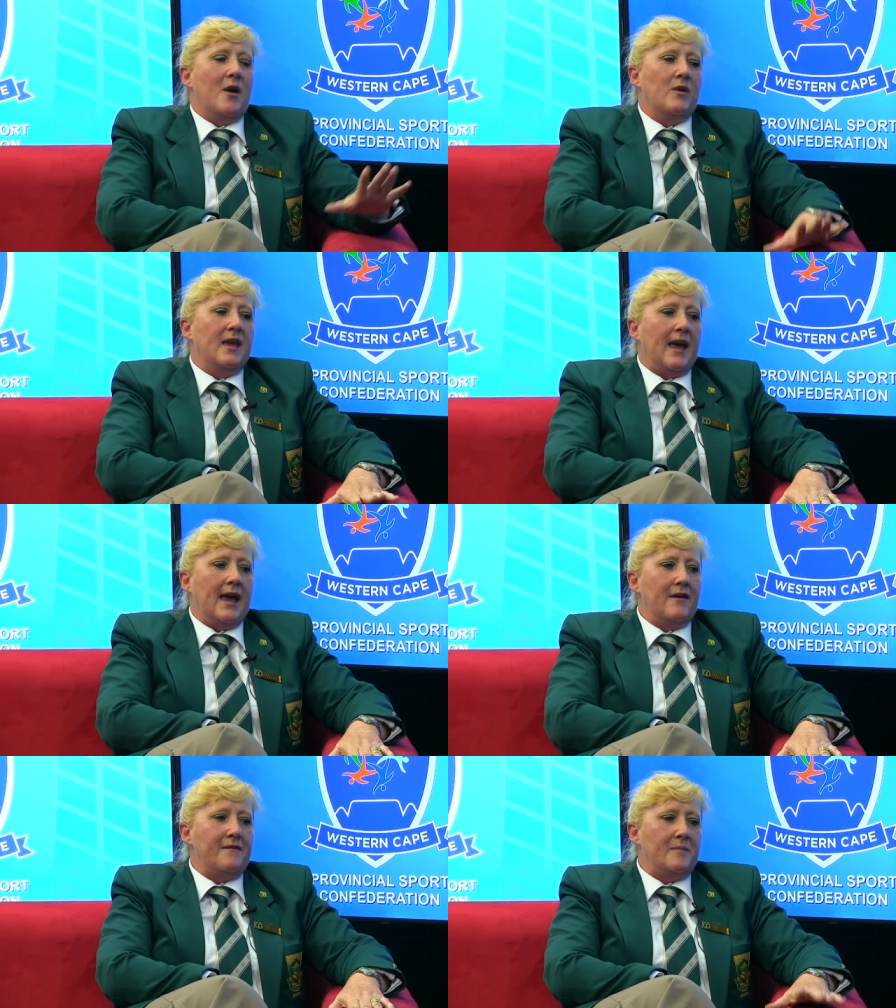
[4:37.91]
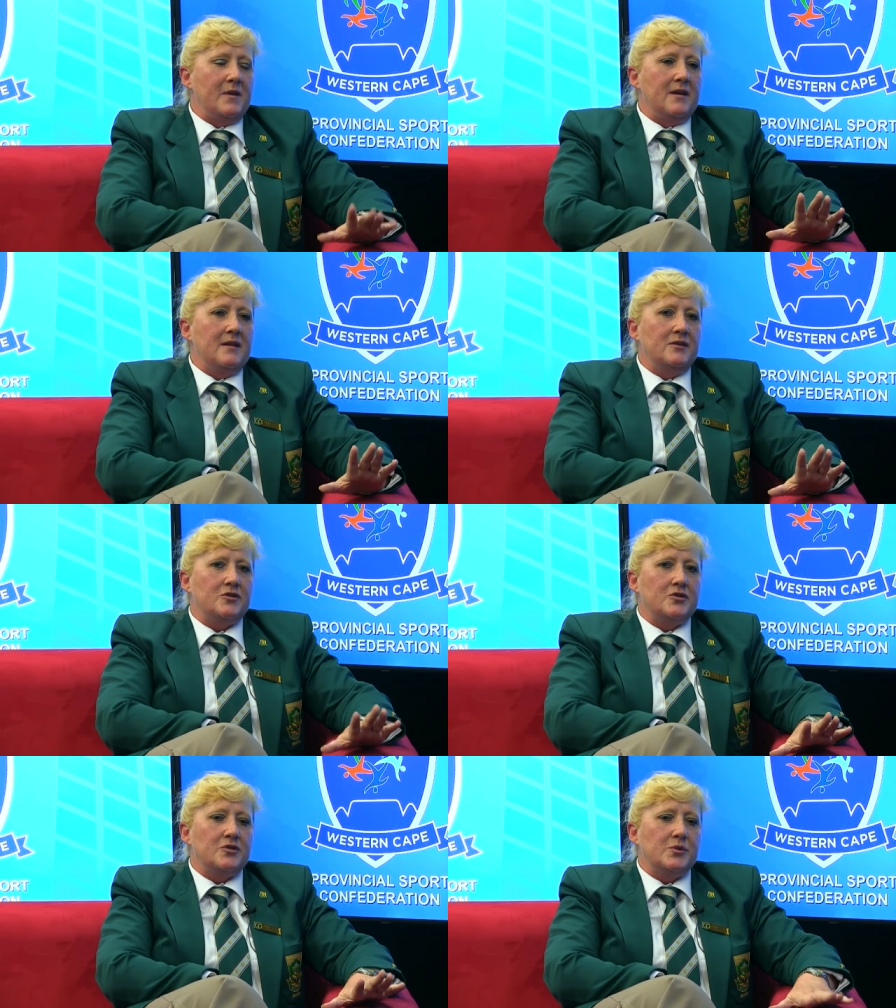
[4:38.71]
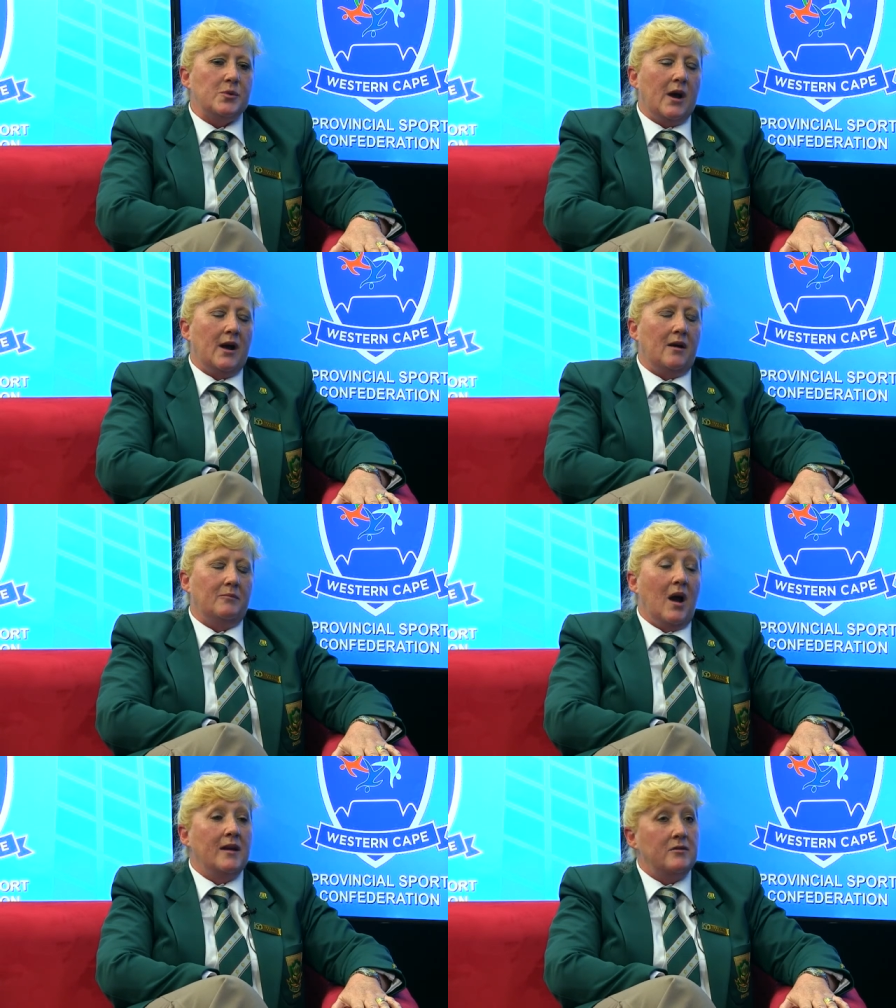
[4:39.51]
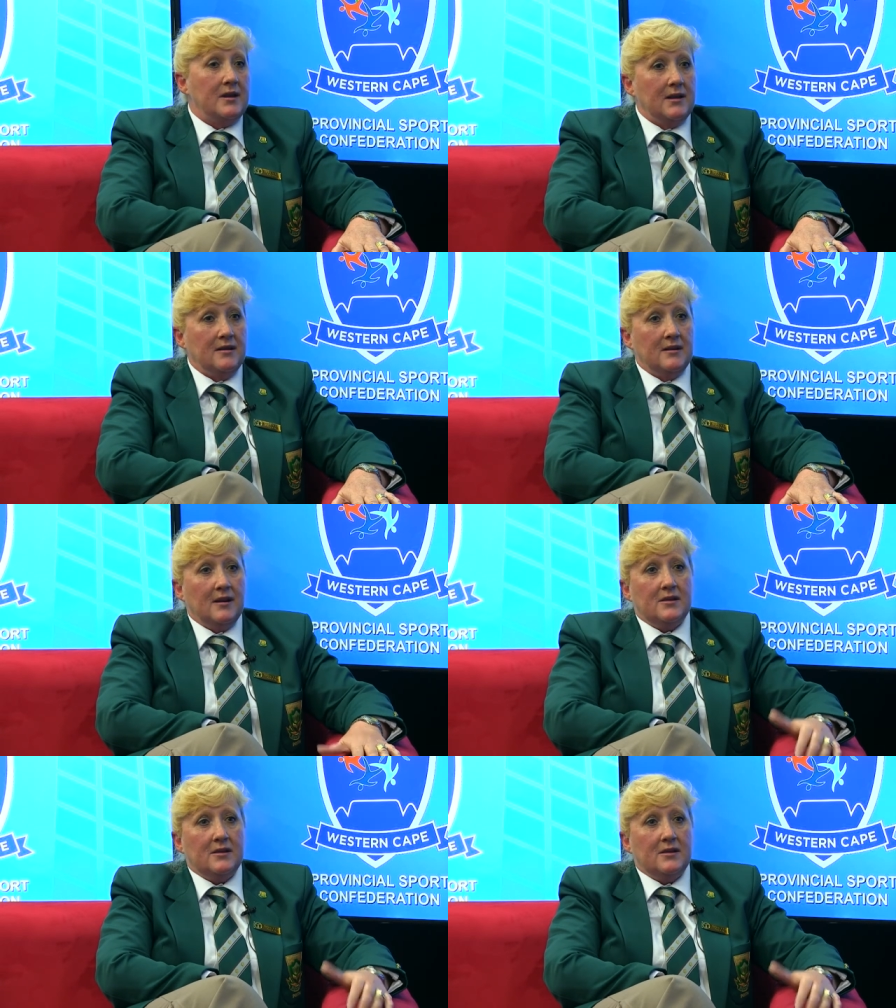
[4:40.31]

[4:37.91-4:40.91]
We have been to um, Hungary